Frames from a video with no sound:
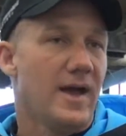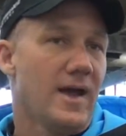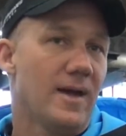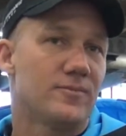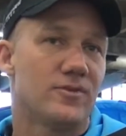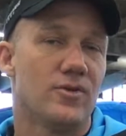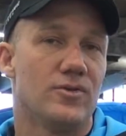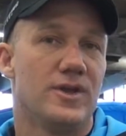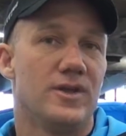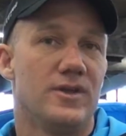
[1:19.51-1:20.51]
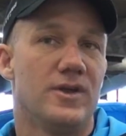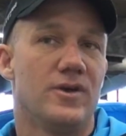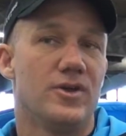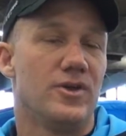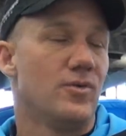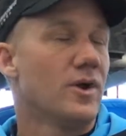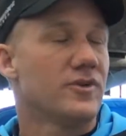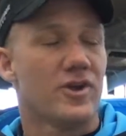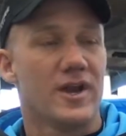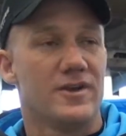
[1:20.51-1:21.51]
A absolutely. You know, you, you want
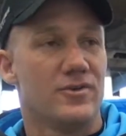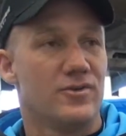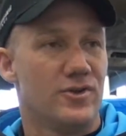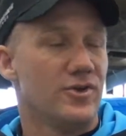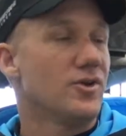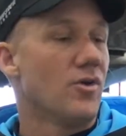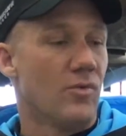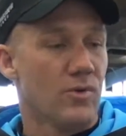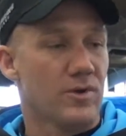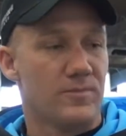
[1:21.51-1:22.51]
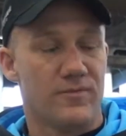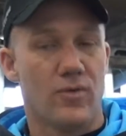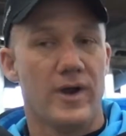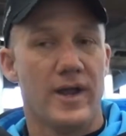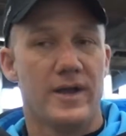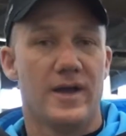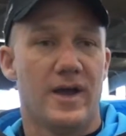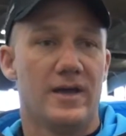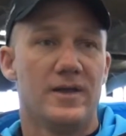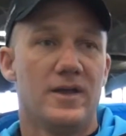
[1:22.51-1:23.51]
to try to do, do your homework beforehand.
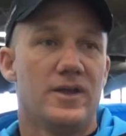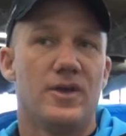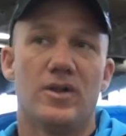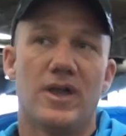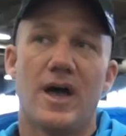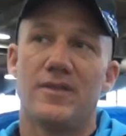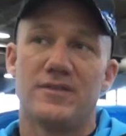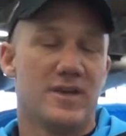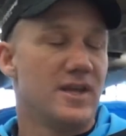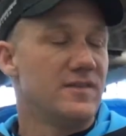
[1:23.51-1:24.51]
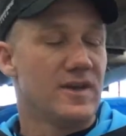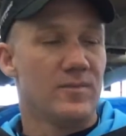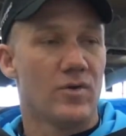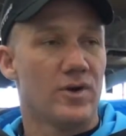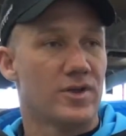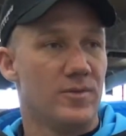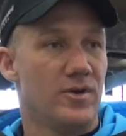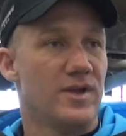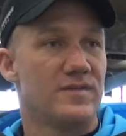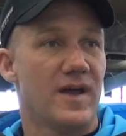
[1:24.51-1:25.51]
Mm-hmm. Uh, you know, a lot of the cities anymore and
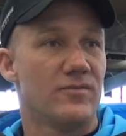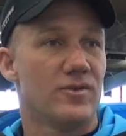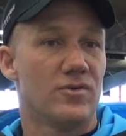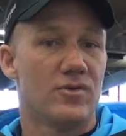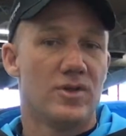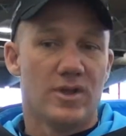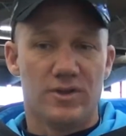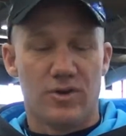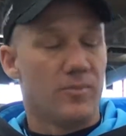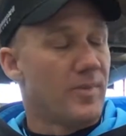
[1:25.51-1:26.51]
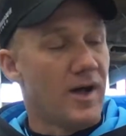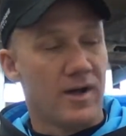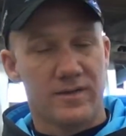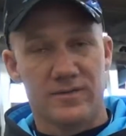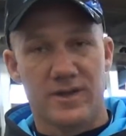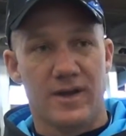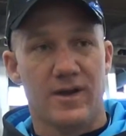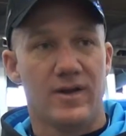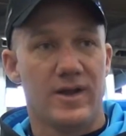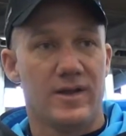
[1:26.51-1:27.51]
communities have little little ponds and
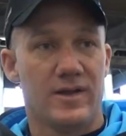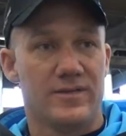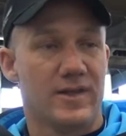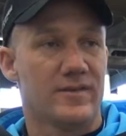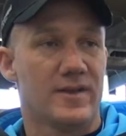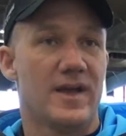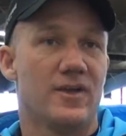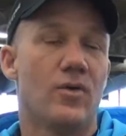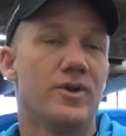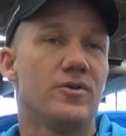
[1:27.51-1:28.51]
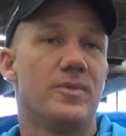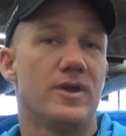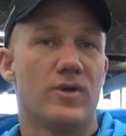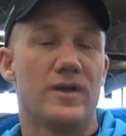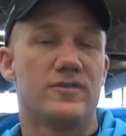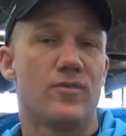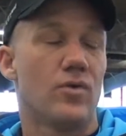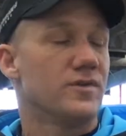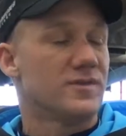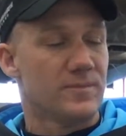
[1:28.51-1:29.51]
and things like that. Going to a big
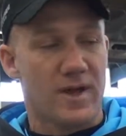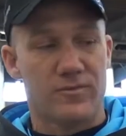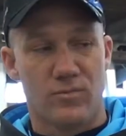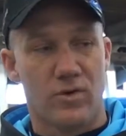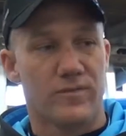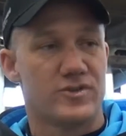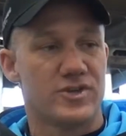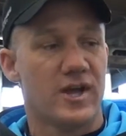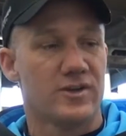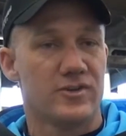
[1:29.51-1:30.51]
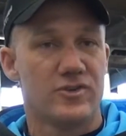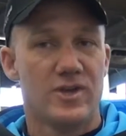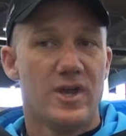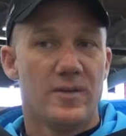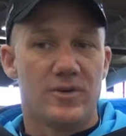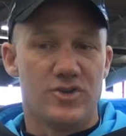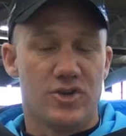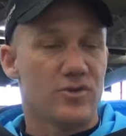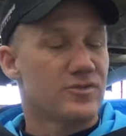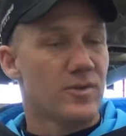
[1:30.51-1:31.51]
reservoir is sometimes more of a challenge, mm -hmm. but
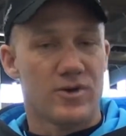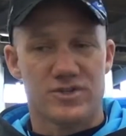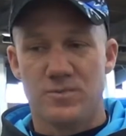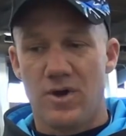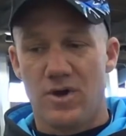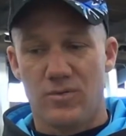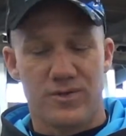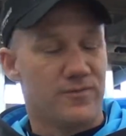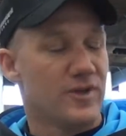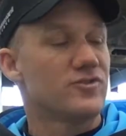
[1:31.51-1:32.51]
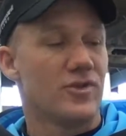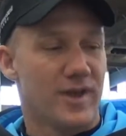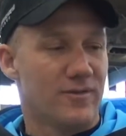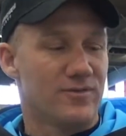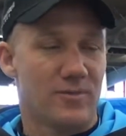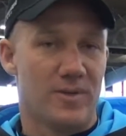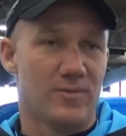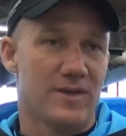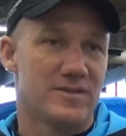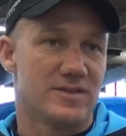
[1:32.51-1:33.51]
you go somewhere small where the fish only have so many
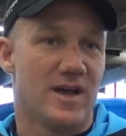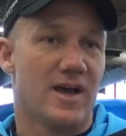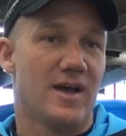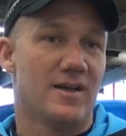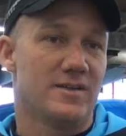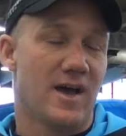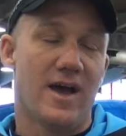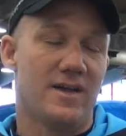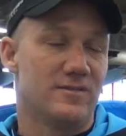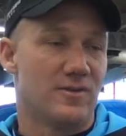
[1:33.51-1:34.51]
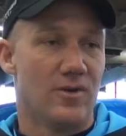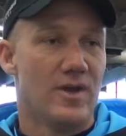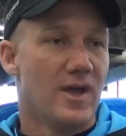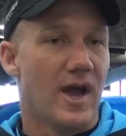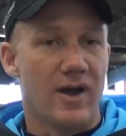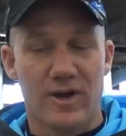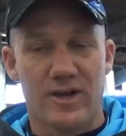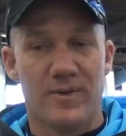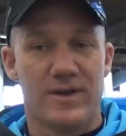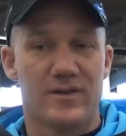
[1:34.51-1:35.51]
places to hide. To hide. So I
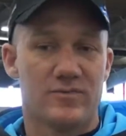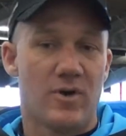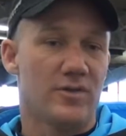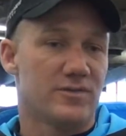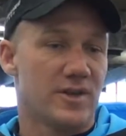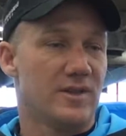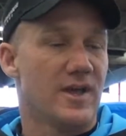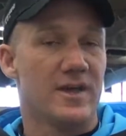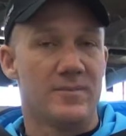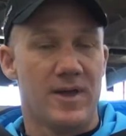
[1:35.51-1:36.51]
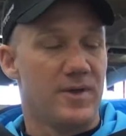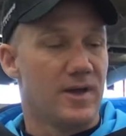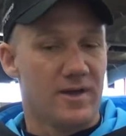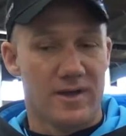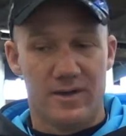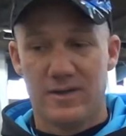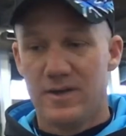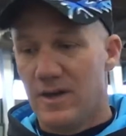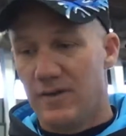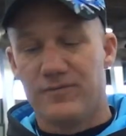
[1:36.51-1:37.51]
recommend a small city lake, maybe a, a
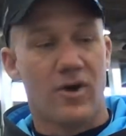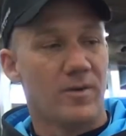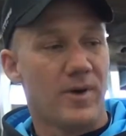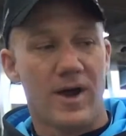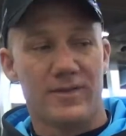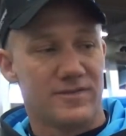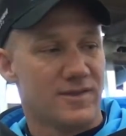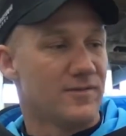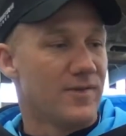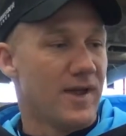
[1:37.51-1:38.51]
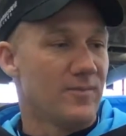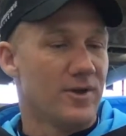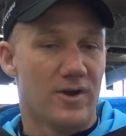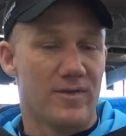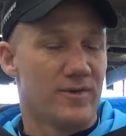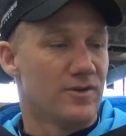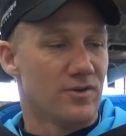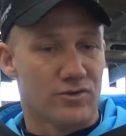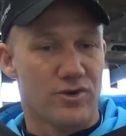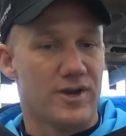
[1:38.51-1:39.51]
a farm pond that's in the family or even a
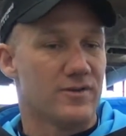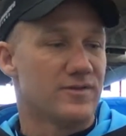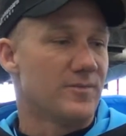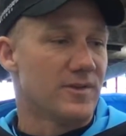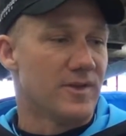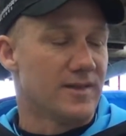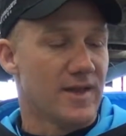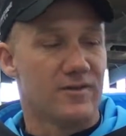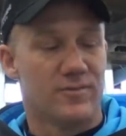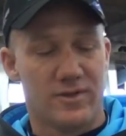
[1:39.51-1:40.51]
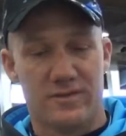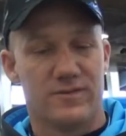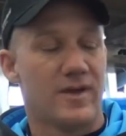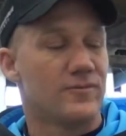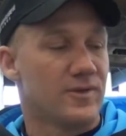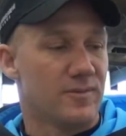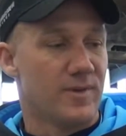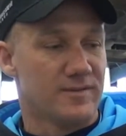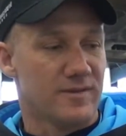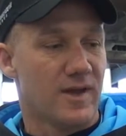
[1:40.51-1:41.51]
little creek or something like that is, is definitely the
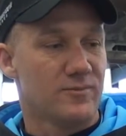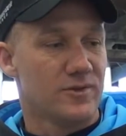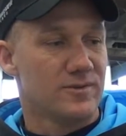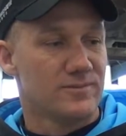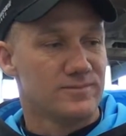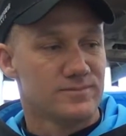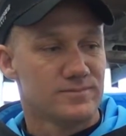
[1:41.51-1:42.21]
best option.